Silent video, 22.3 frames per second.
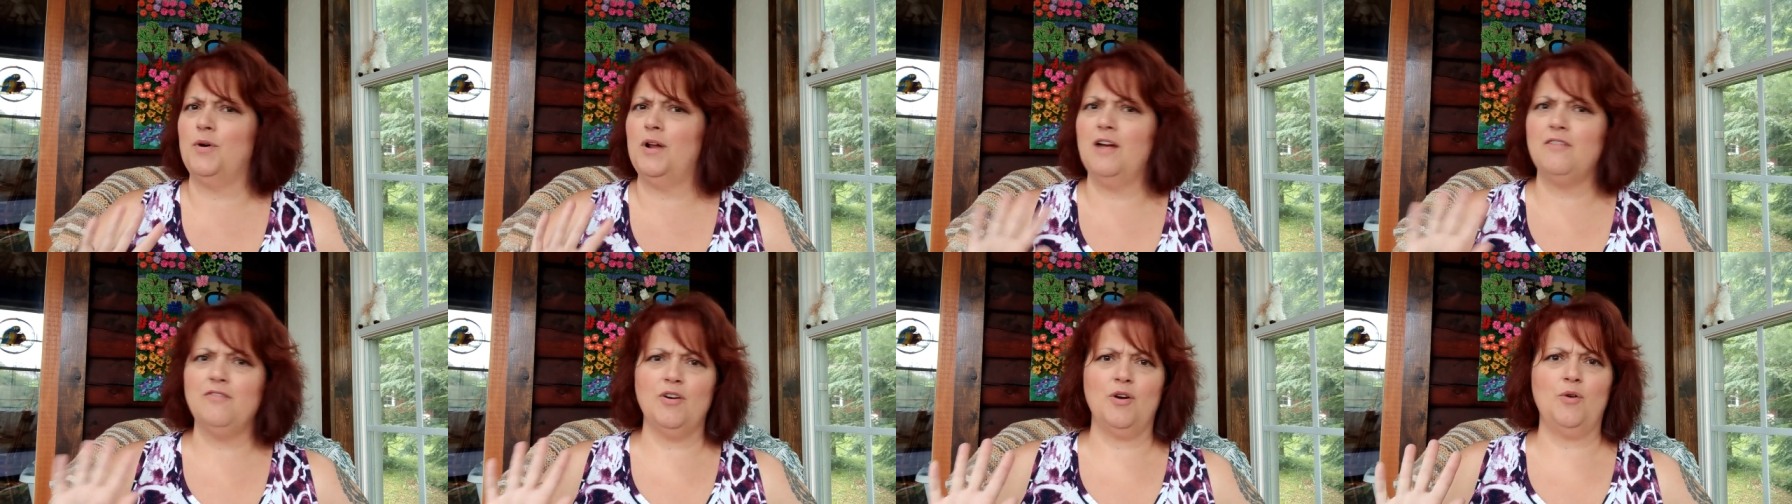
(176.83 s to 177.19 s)

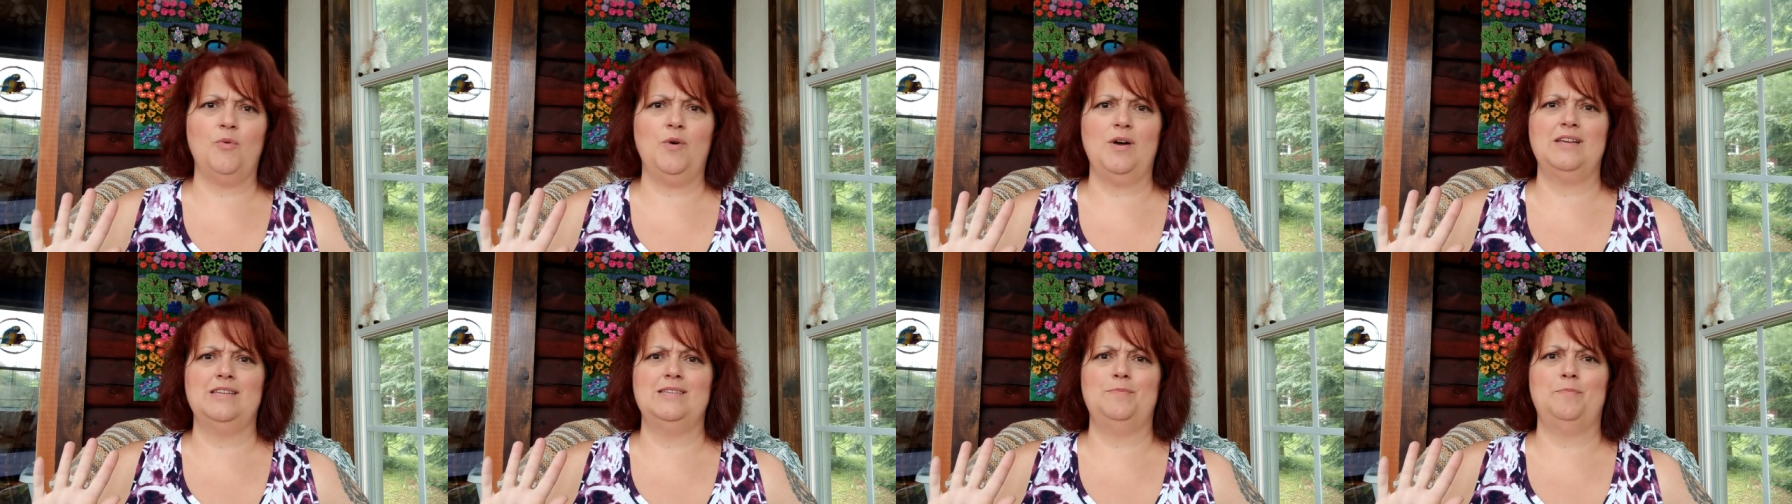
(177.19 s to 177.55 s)
Whatever it
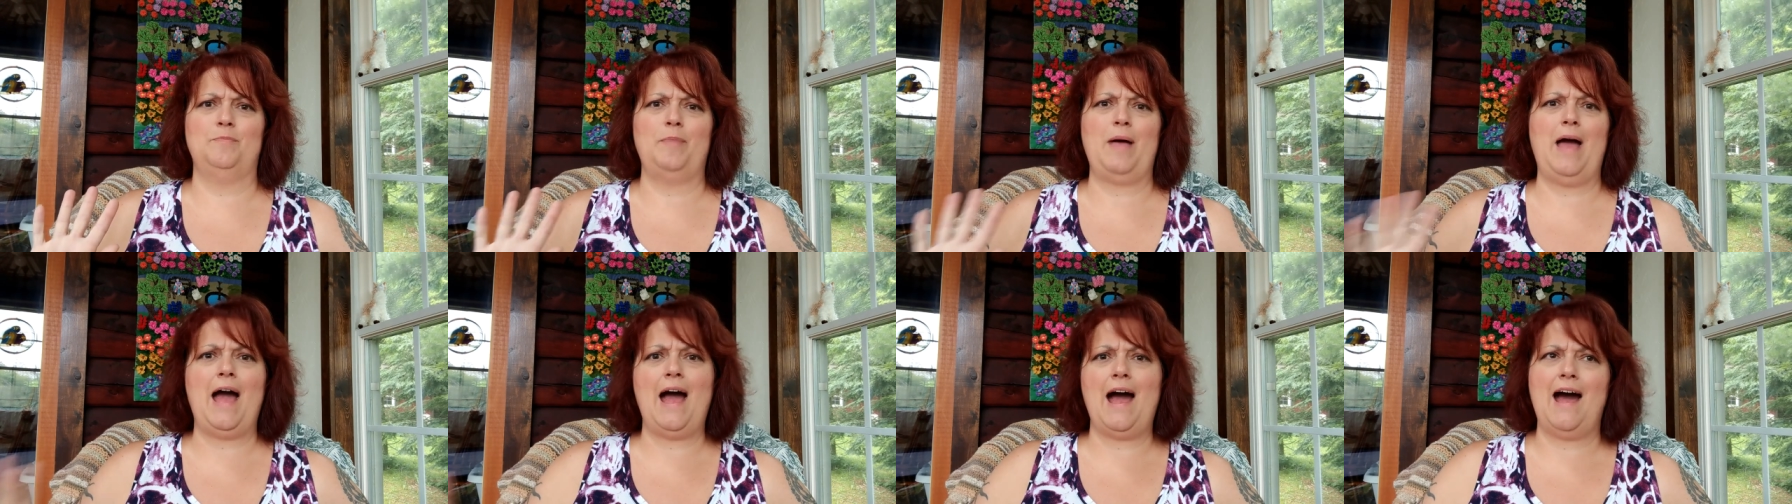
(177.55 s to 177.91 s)
was,
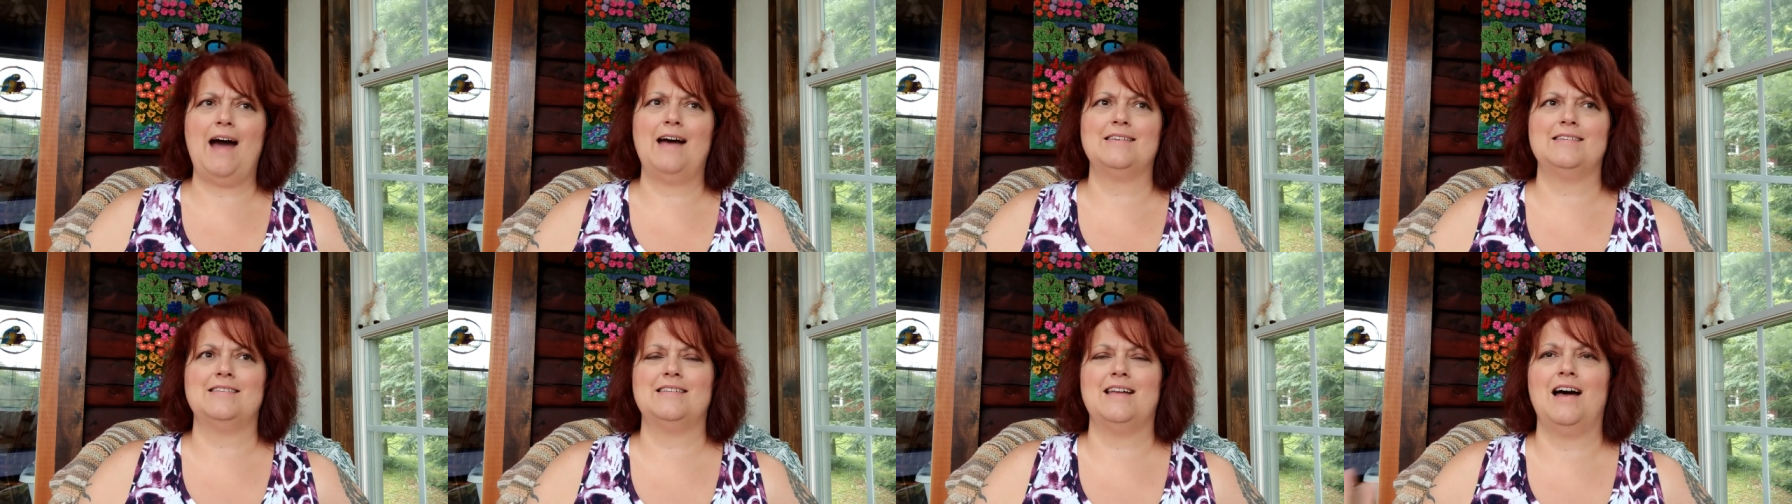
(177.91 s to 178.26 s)

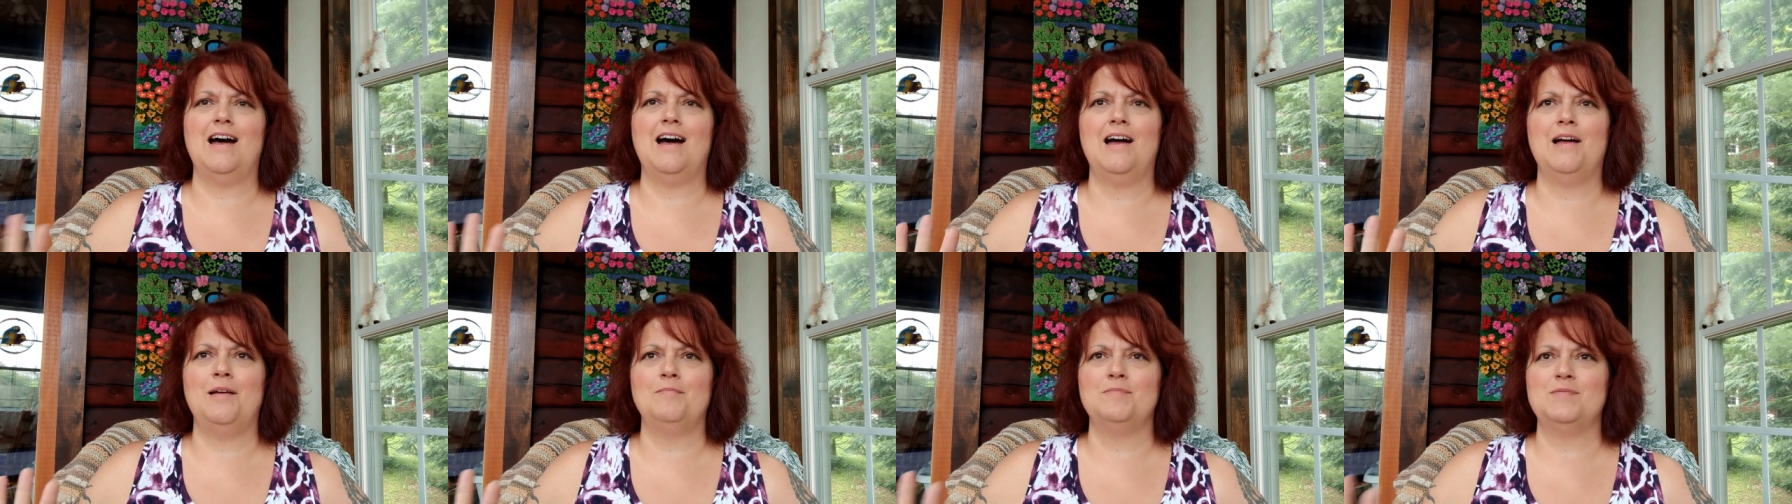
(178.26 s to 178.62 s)
passed.
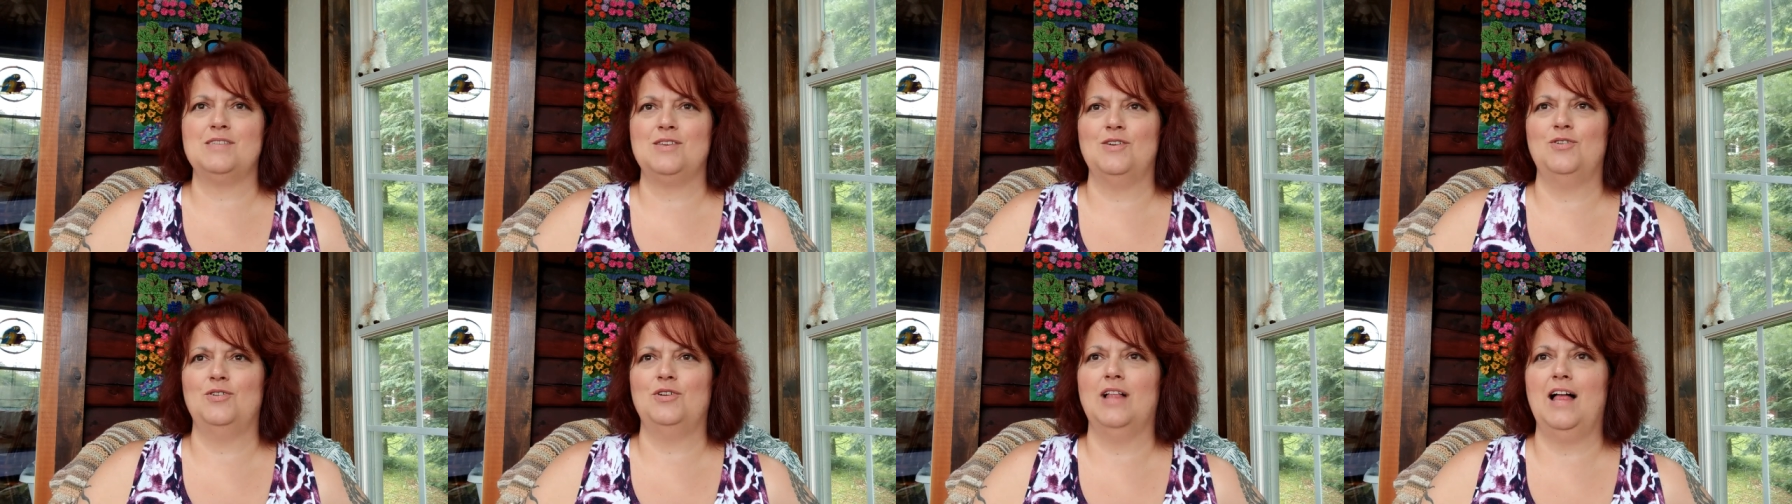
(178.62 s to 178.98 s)
I'm
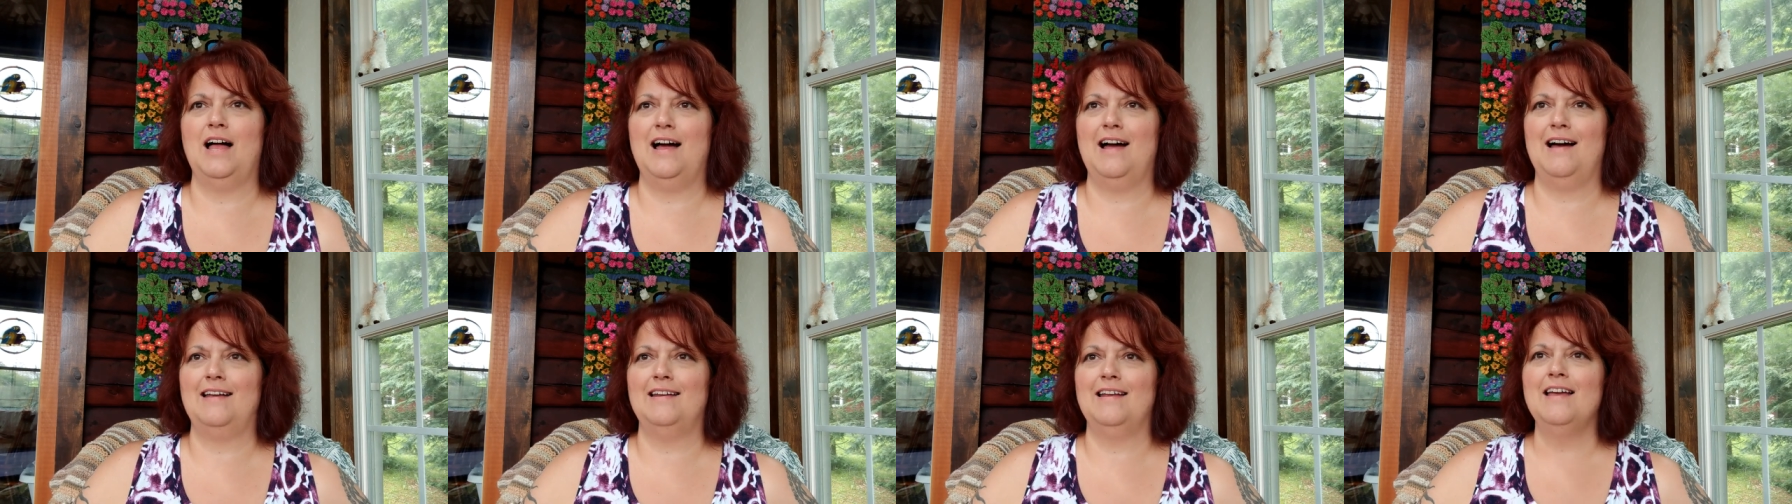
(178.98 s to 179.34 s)
so
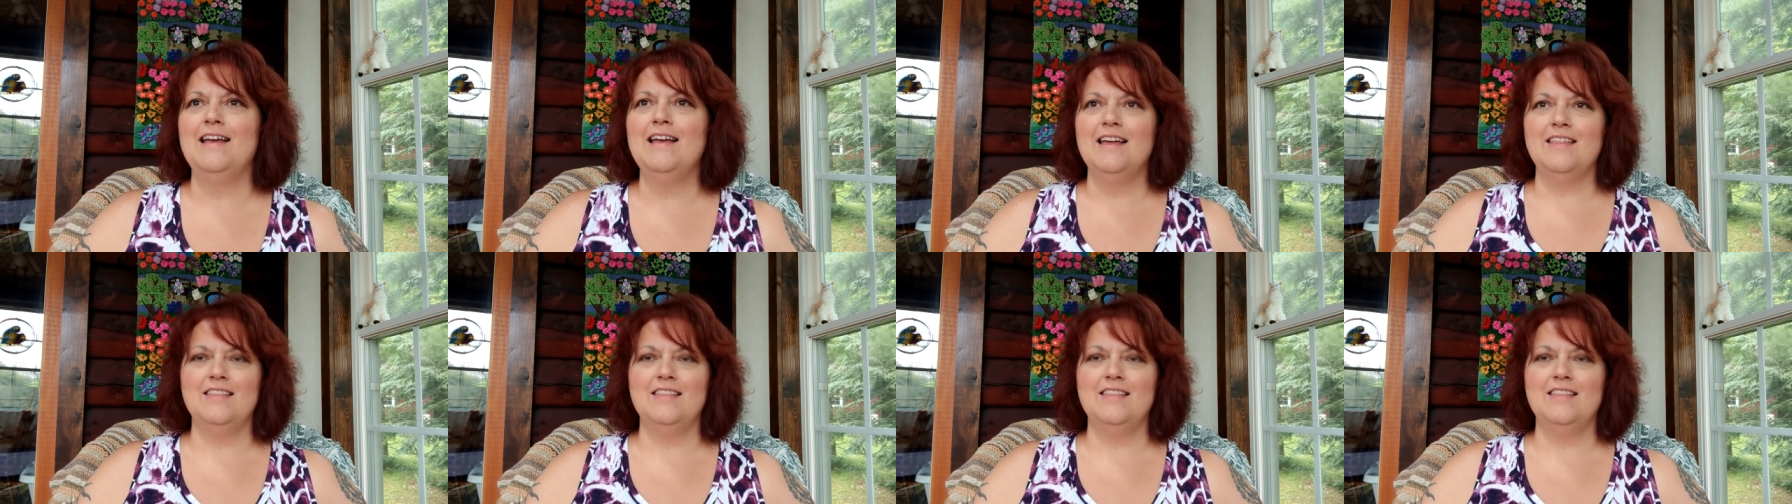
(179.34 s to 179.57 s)
glad.